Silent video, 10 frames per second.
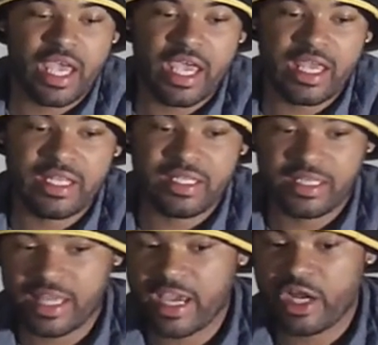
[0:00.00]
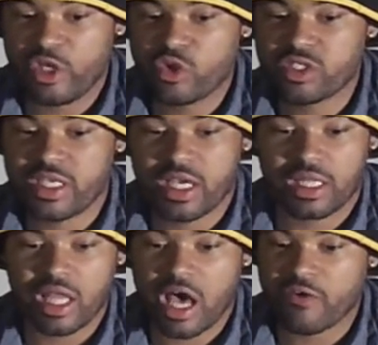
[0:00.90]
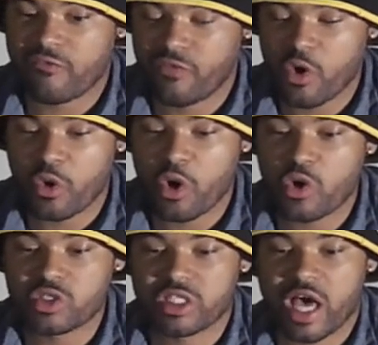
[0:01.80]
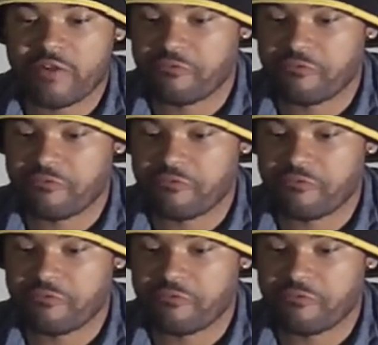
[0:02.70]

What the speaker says: and there you'll see a lot of photos, a lot of